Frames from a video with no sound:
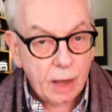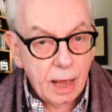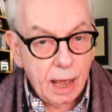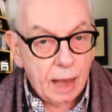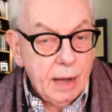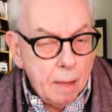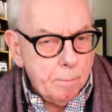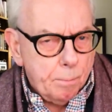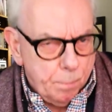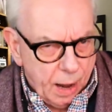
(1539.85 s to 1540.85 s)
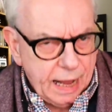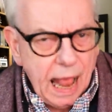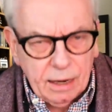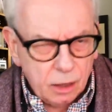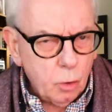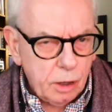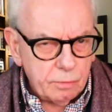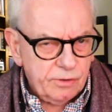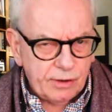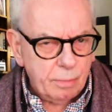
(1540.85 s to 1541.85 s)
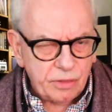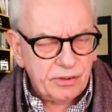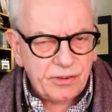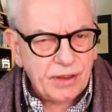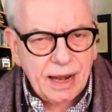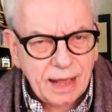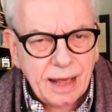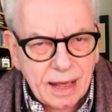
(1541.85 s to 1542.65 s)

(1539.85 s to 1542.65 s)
And again, look at some of the silly